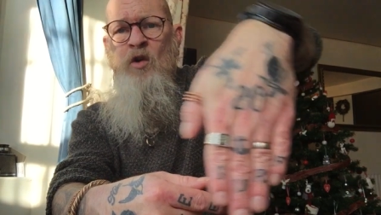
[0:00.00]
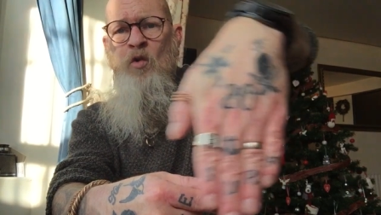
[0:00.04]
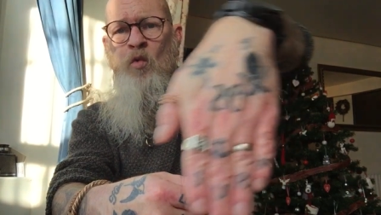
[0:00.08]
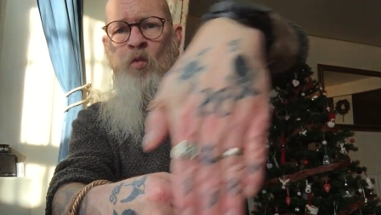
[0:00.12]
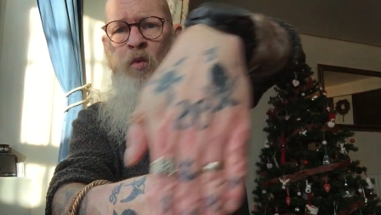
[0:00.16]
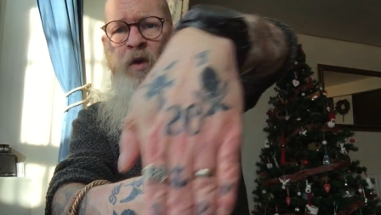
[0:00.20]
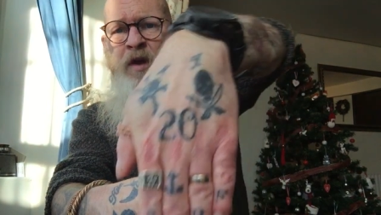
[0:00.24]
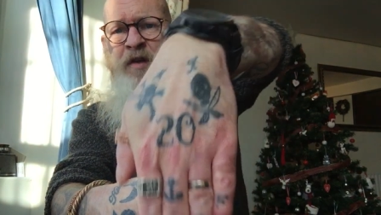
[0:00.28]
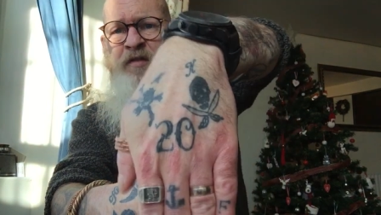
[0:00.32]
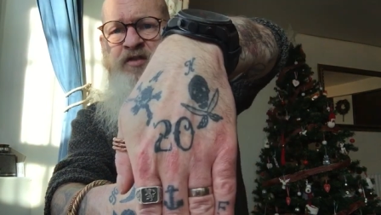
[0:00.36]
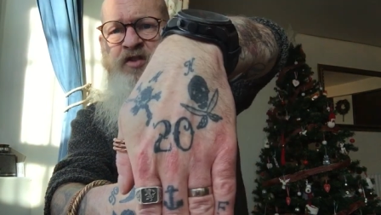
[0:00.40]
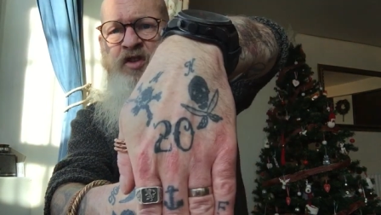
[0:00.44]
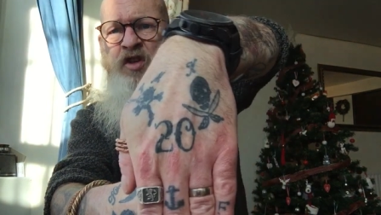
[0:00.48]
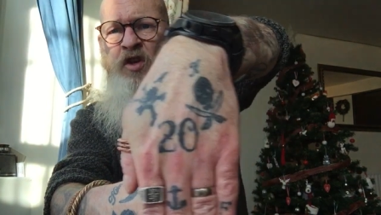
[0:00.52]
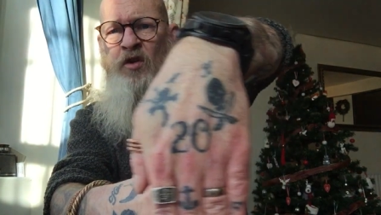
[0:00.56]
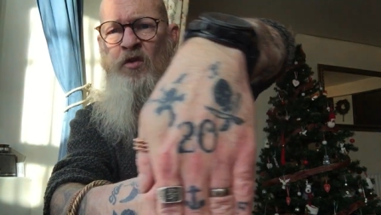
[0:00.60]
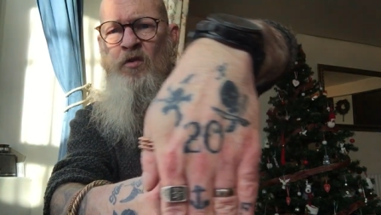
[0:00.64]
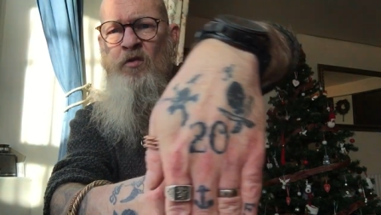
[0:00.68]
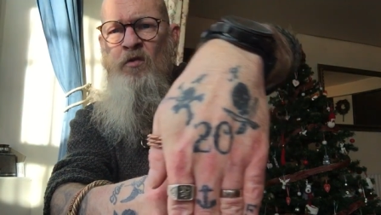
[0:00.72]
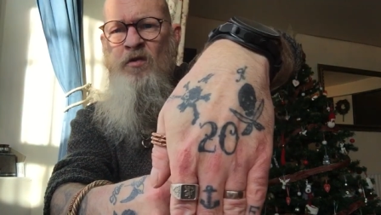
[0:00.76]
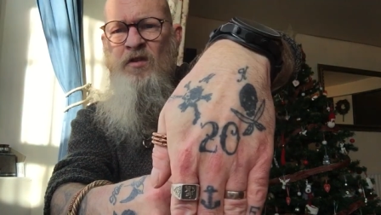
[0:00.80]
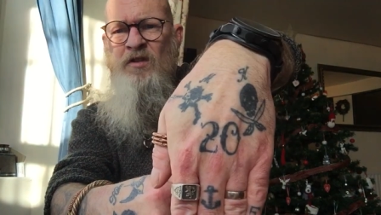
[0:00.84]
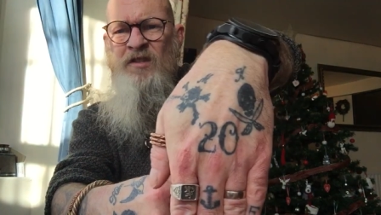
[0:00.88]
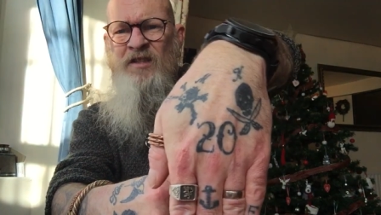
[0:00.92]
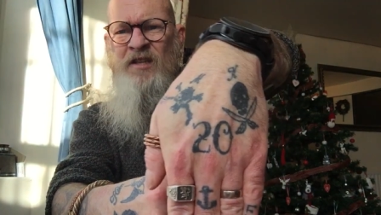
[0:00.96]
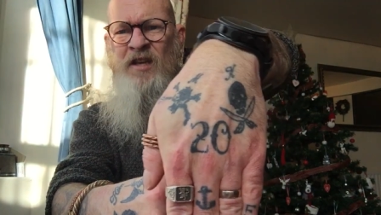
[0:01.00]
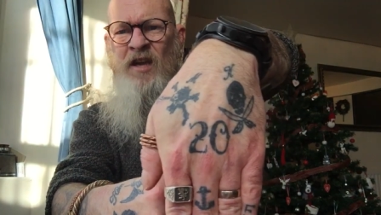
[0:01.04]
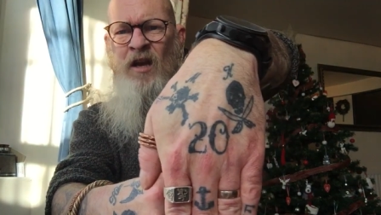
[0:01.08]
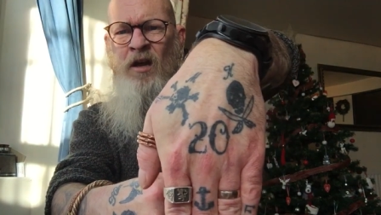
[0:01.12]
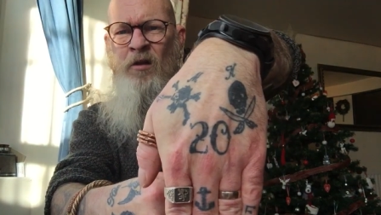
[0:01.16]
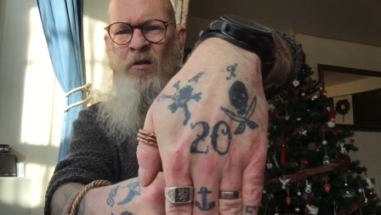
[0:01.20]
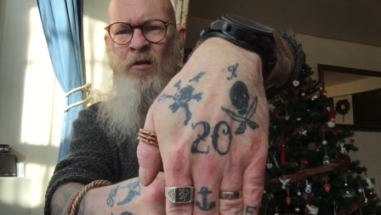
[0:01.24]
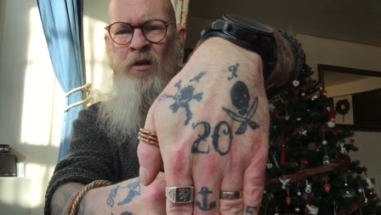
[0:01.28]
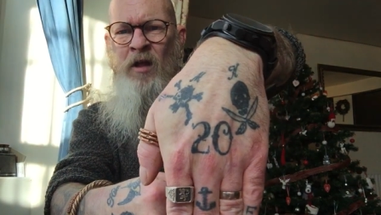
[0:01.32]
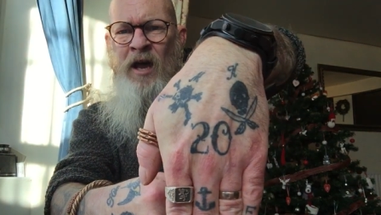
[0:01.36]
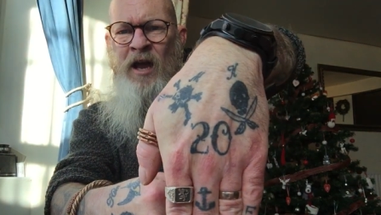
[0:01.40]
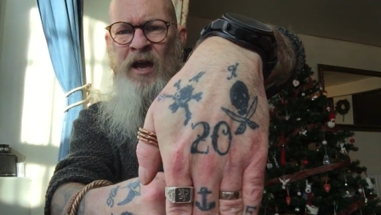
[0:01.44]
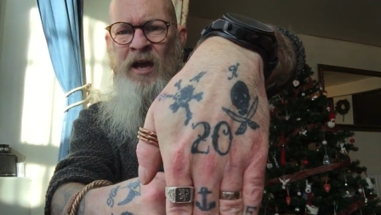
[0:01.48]
We have two
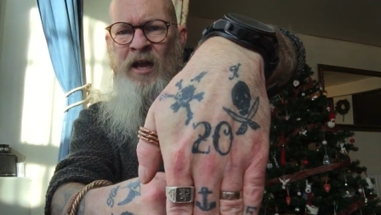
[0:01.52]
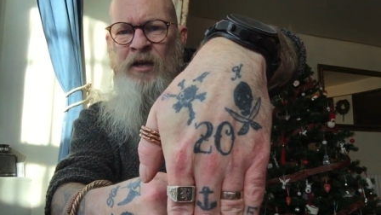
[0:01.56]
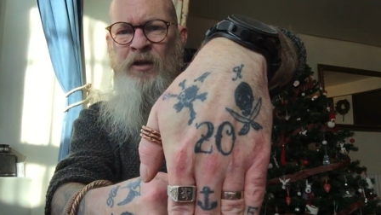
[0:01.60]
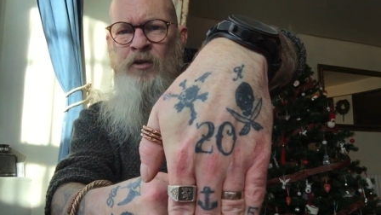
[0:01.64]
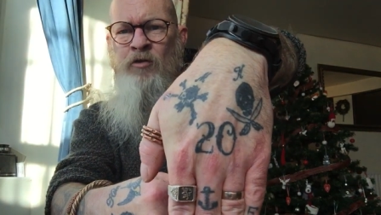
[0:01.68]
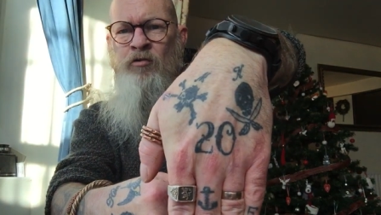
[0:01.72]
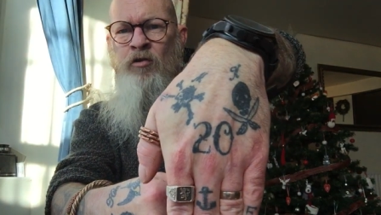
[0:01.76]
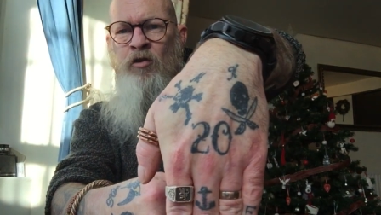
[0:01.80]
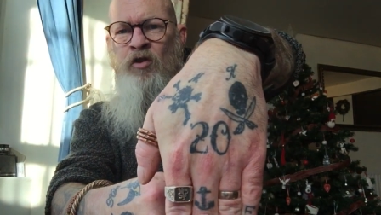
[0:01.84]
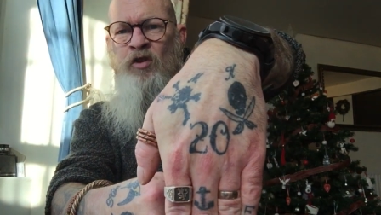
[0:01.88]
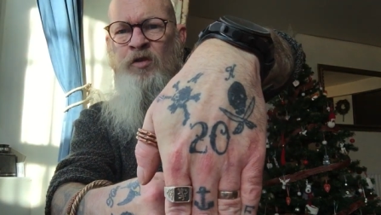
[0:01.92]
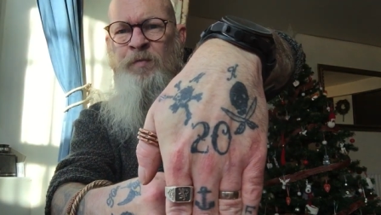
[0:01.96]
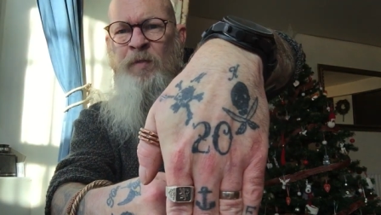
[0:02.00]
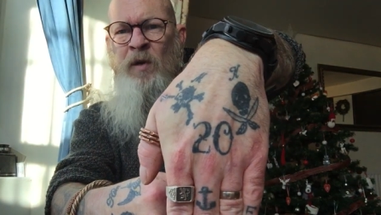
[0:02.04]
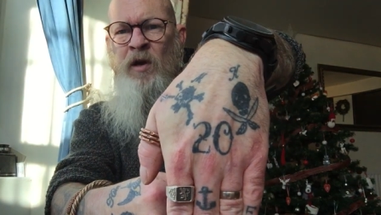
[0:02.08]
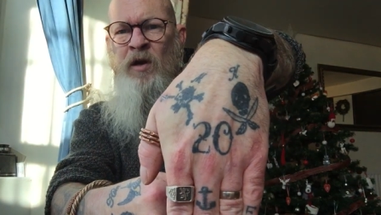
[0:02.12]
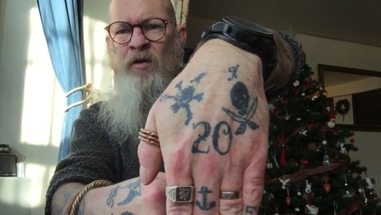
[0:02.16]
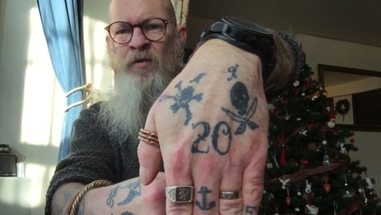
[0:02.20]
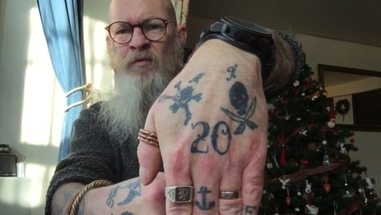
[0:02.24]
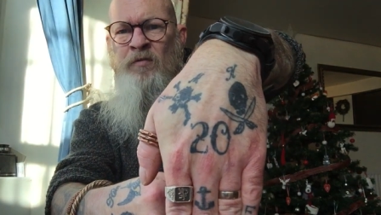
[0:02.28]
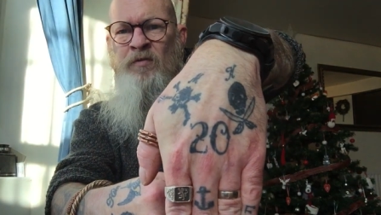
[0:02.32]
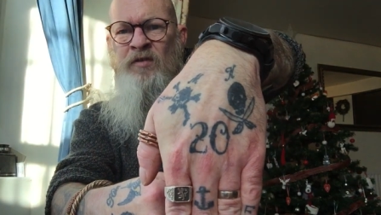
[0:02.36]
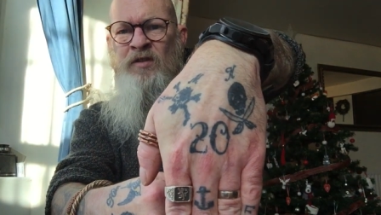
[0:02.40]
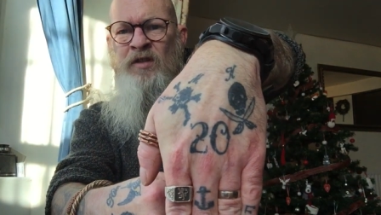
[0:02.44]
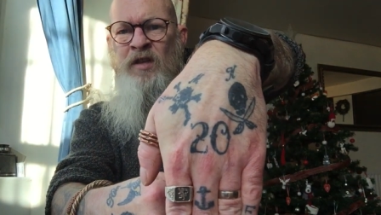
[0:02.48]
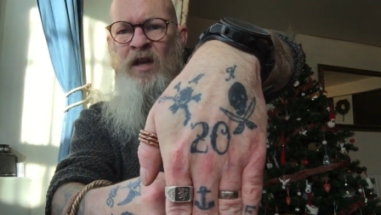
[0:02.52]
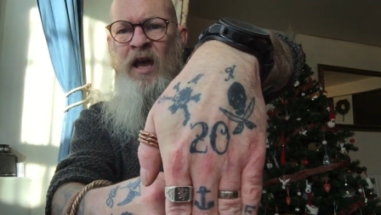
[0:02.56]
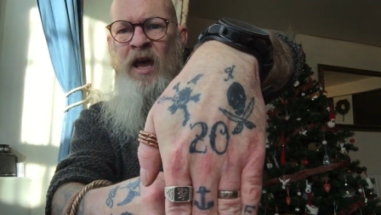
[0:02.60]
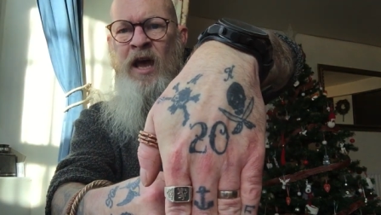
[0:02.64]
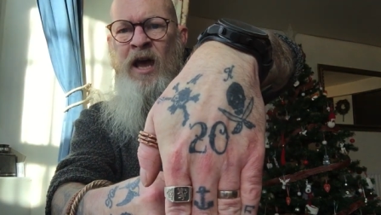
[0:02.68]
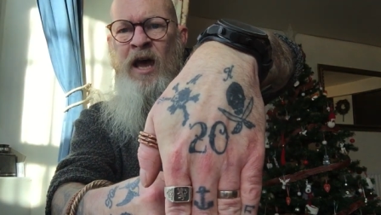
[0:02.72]
skull and crossbones,